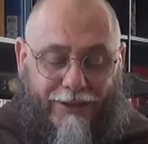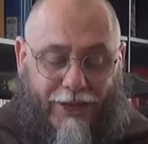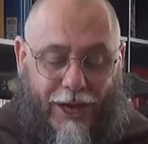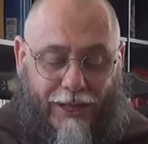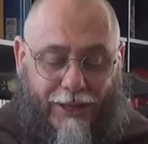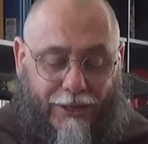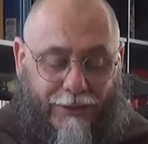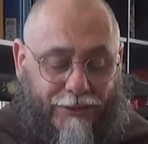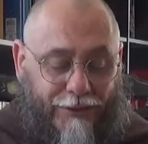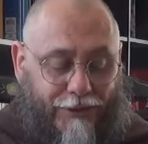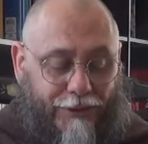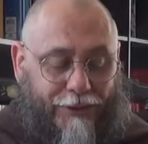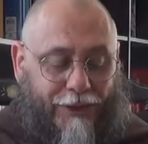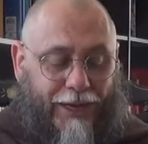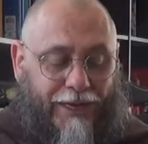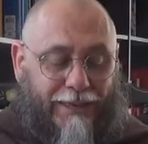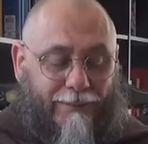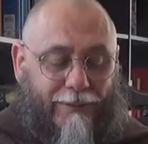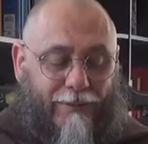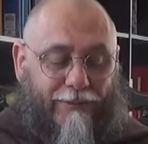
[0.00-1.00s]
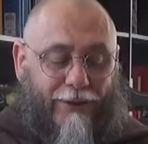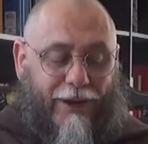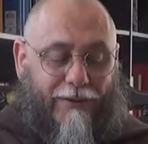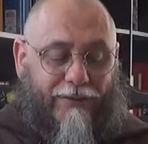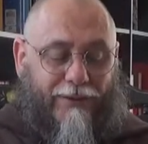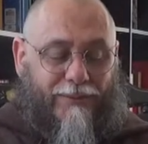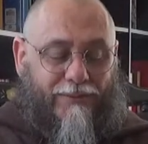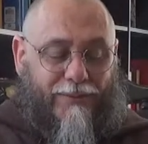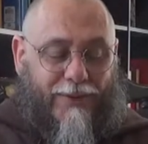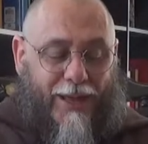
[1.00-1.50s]
shall enter the kingdom of
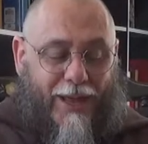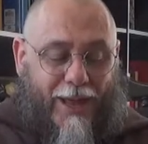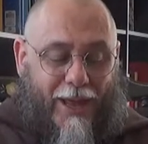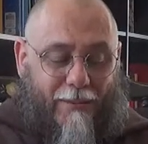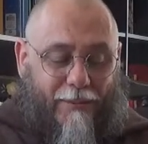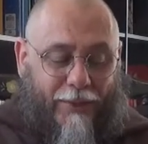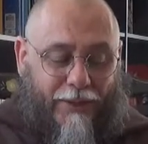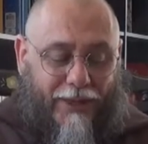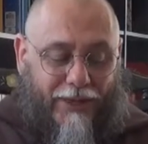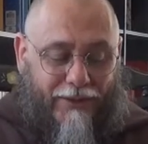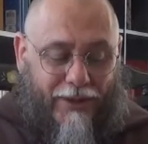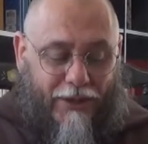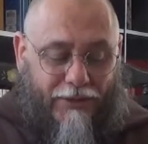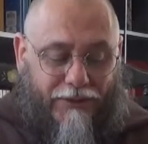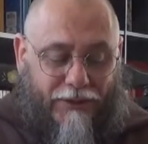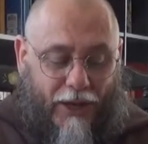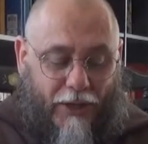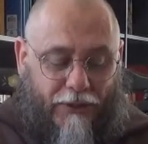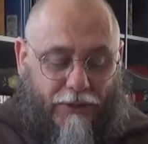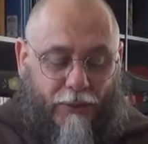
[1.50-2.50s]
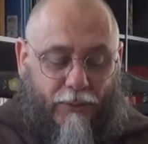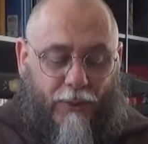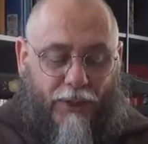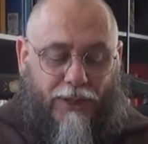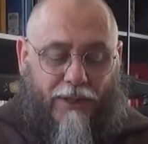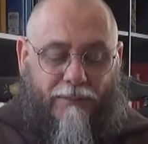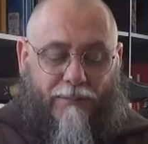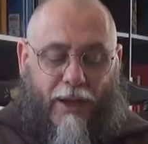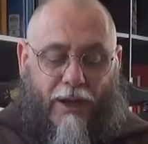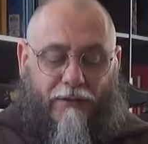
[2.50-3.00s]
heaven, but he that doth the
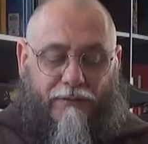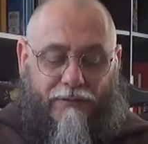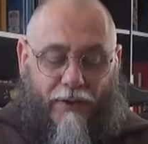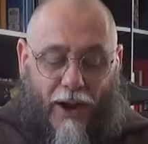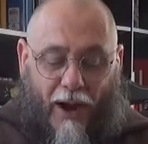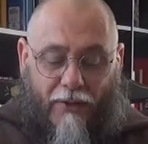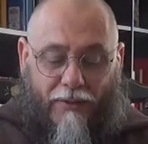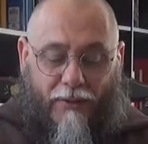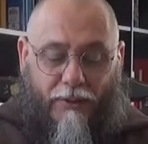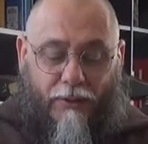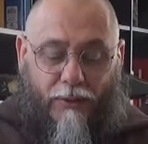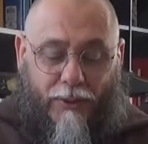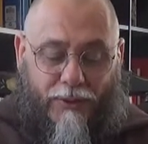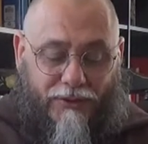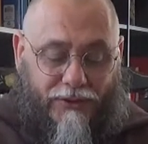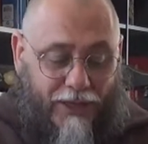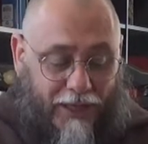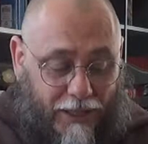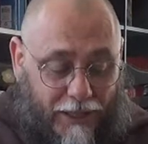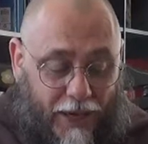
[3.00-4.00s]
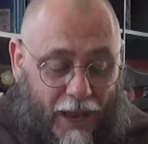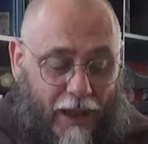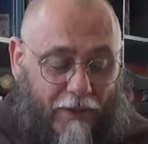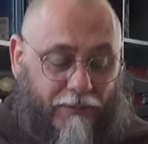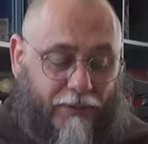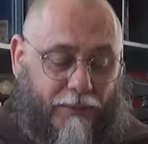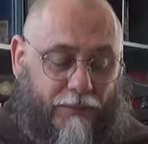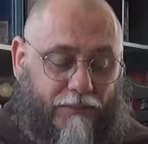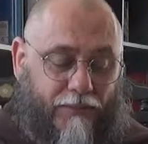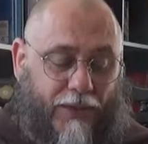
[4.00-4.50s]
will of my Father who is in
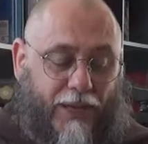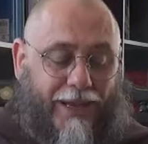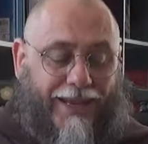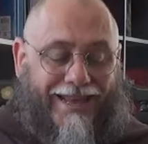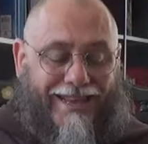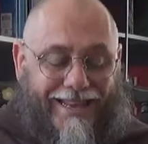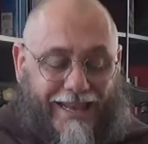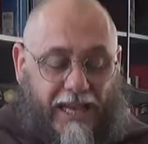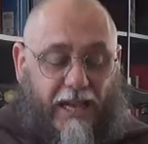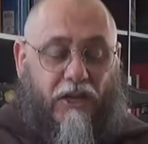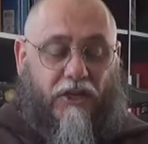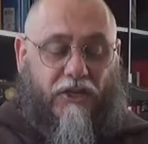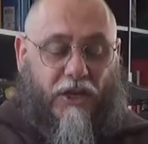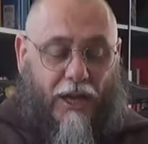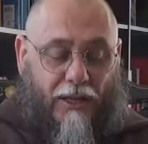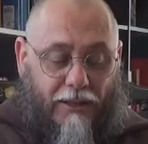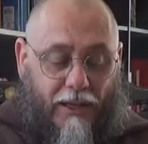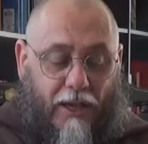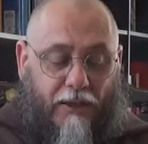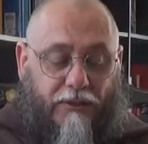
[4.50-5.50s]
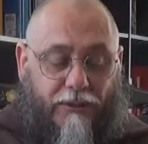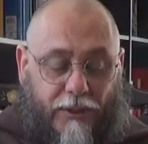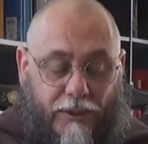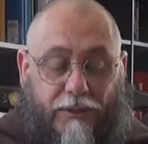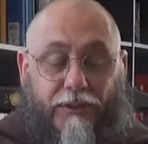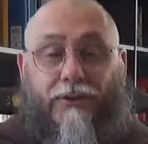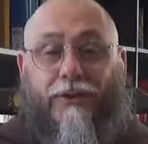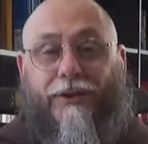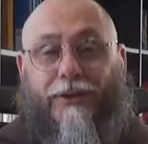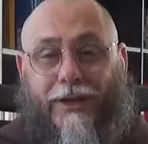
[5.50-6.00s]
heaven, he shall enter
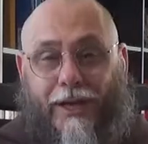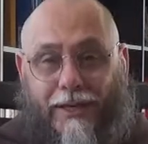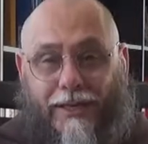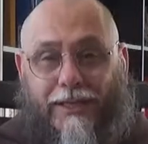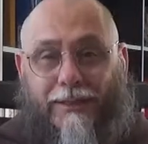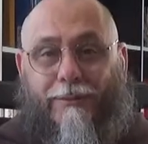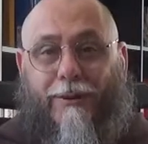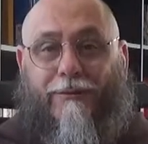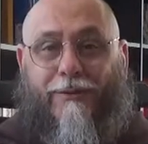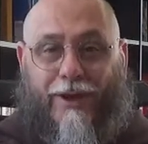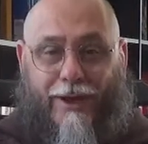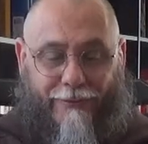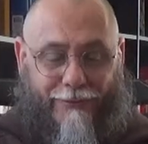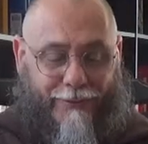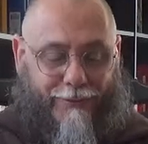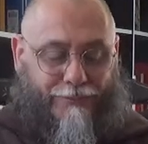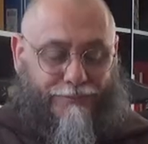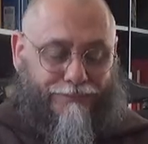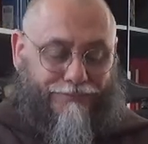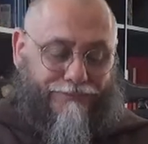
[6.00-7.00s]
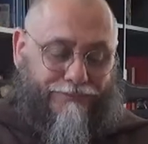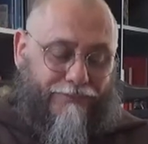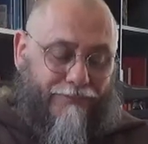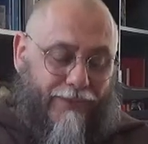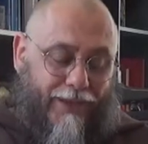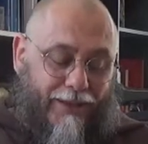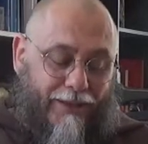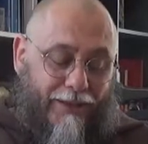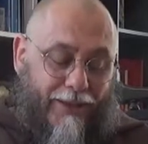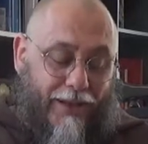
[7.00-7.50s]
into the kingdom of heaven.
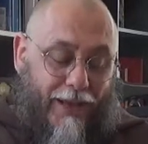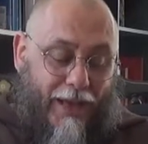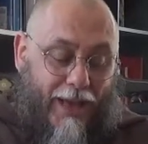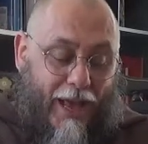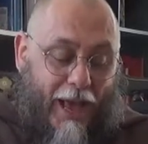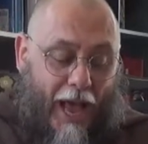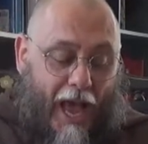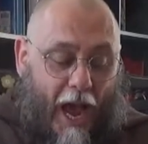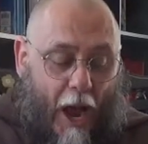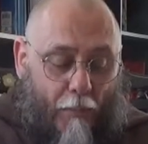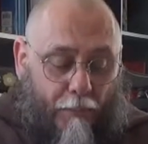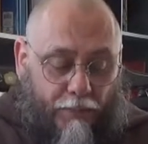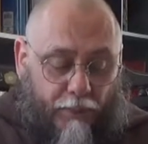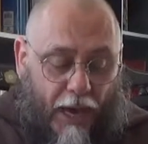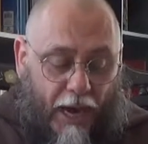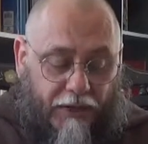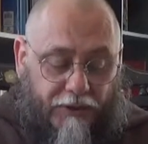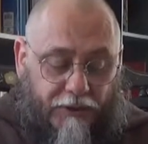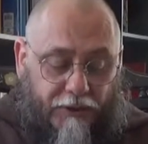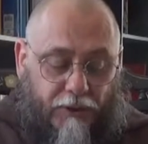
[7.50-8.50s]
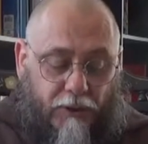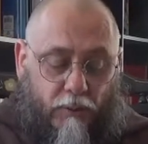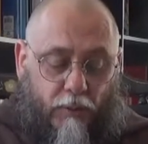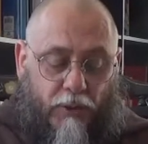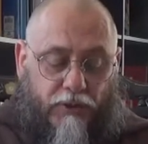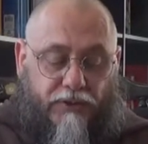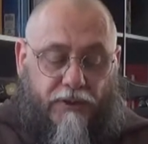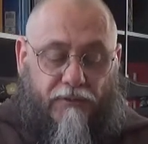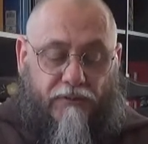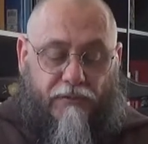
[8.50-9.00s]
How practical
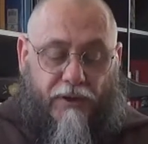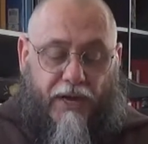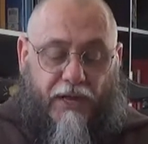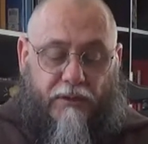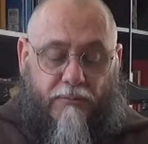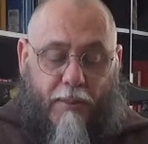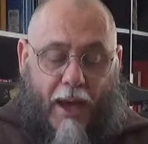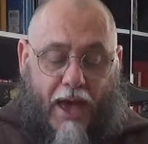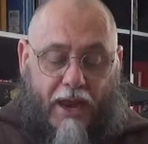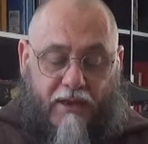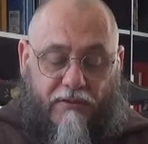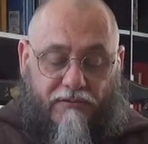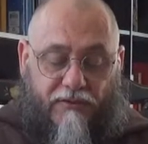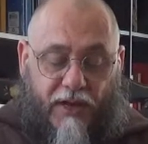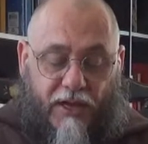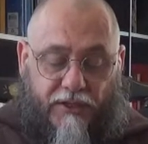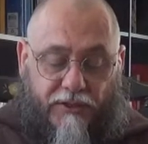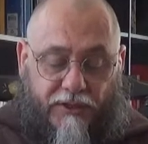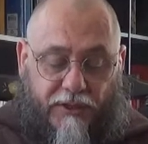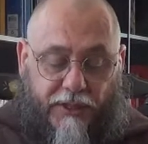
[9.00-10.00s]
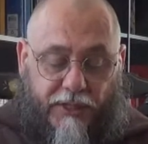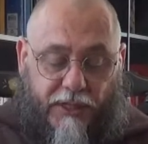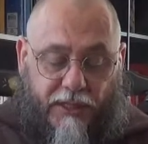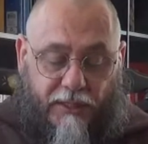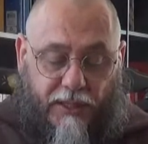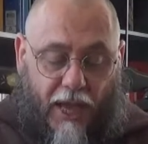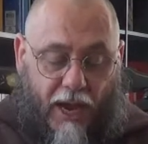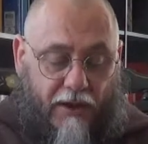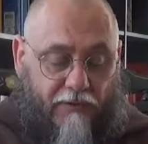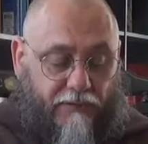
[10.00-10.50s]
was the faith manifested in the
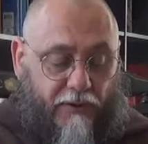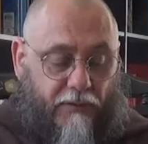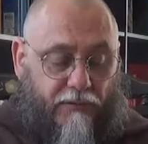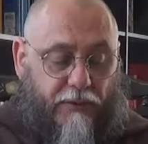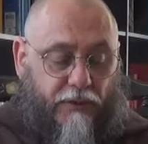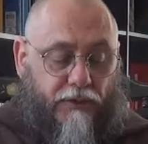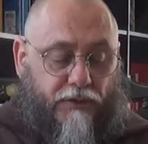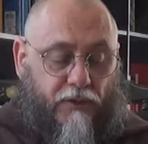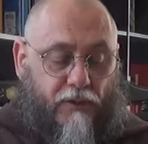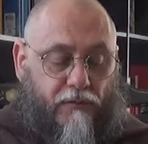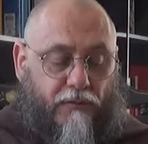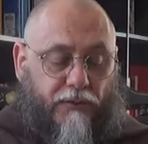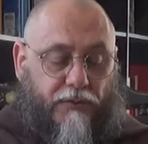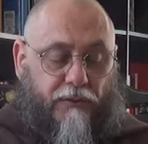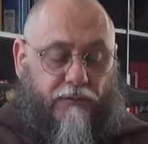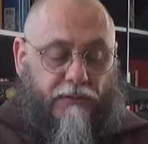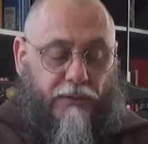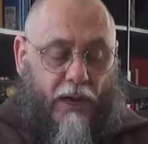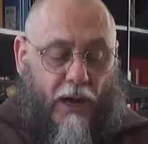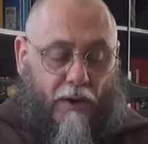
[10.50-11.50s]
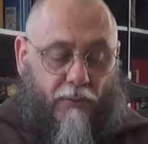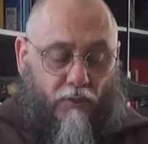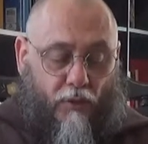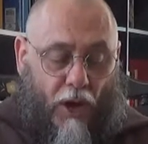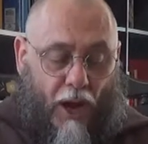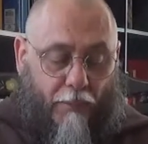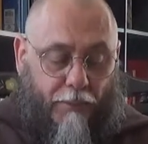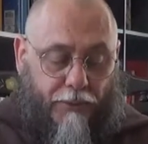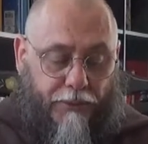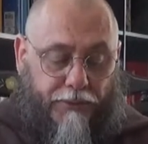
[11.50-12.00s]
life of the servant of God
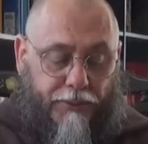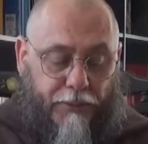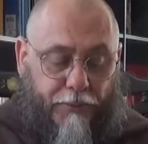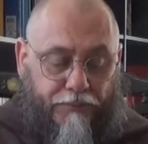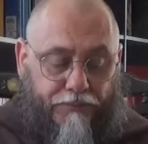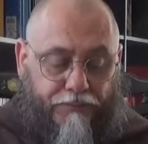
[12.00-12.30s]
Robert?